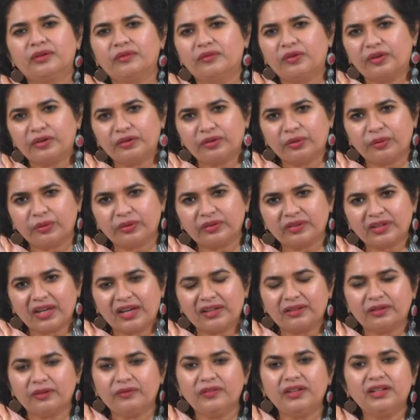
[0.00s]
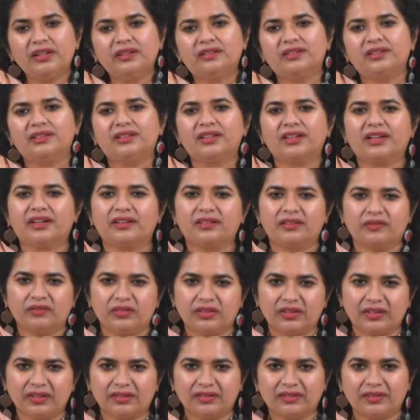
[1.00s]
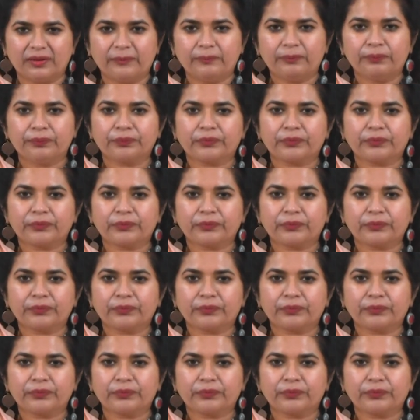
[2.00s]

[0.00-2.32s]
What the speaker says: for those kinds of illicit activities.